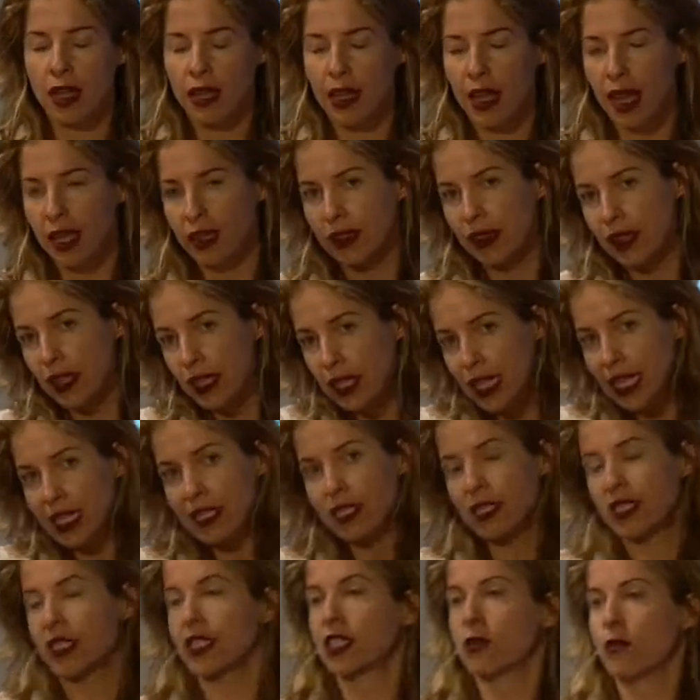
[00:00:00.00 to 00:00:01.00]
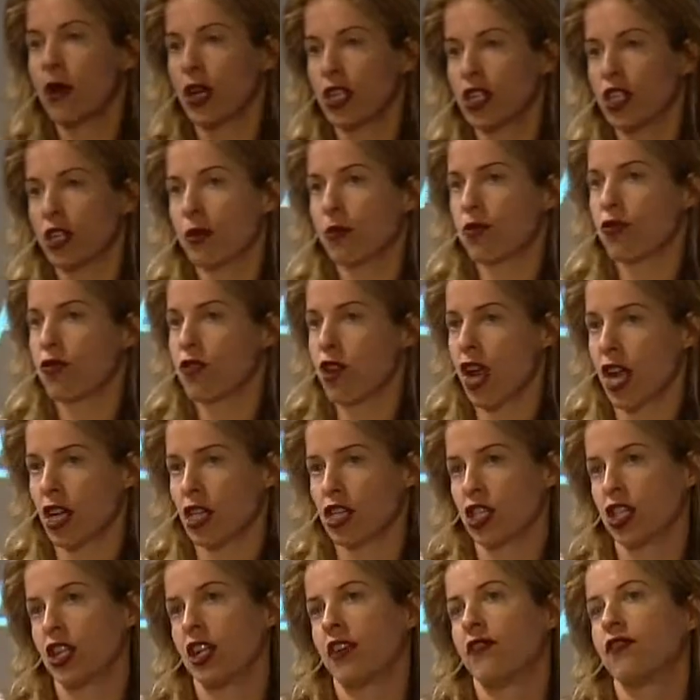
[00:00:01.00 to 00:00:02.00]
at least as much in
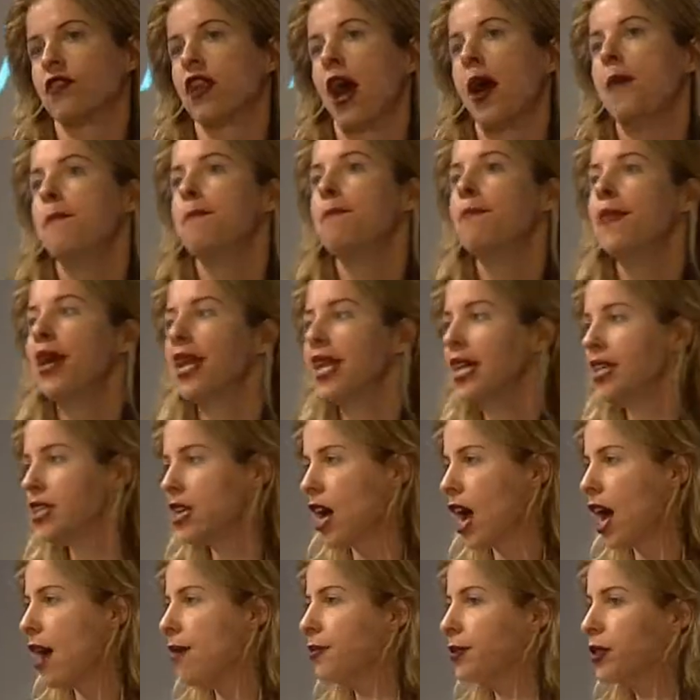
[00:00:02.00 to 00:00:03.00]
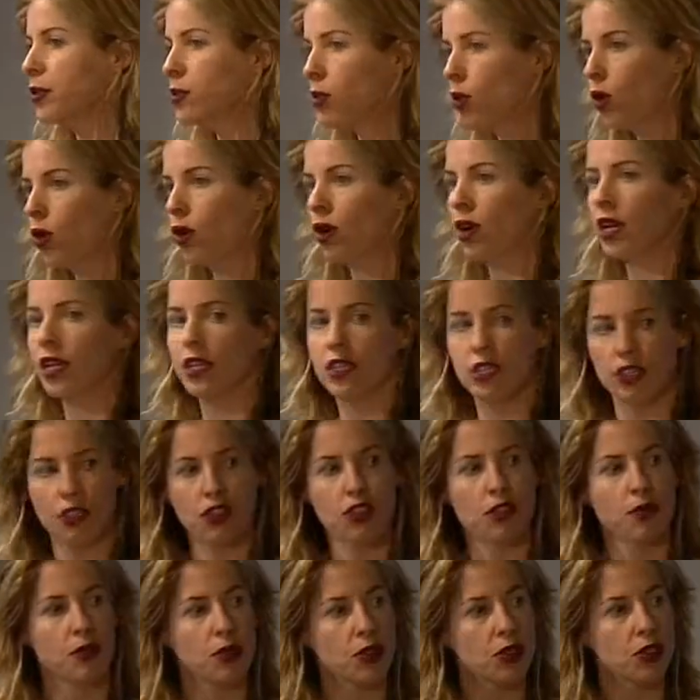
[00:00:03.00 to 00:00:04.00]
production, if not many times more in
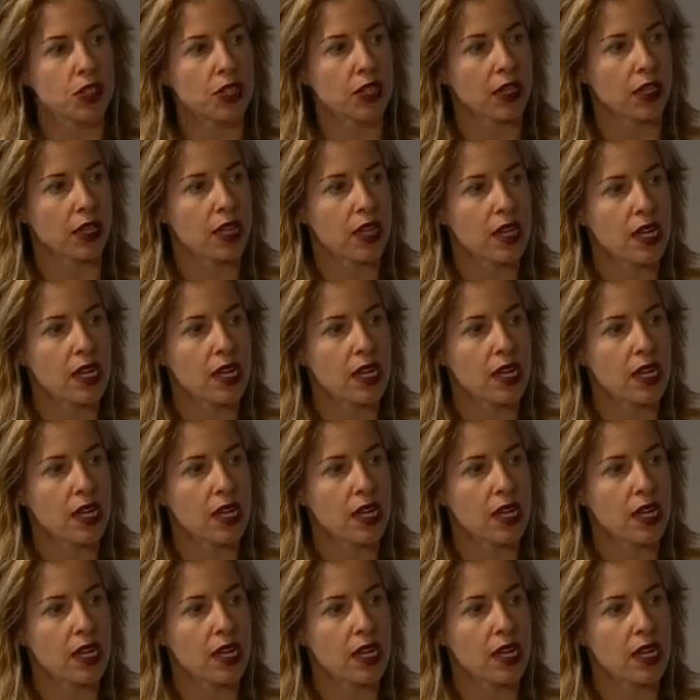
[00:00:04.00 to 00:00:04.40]
distribution.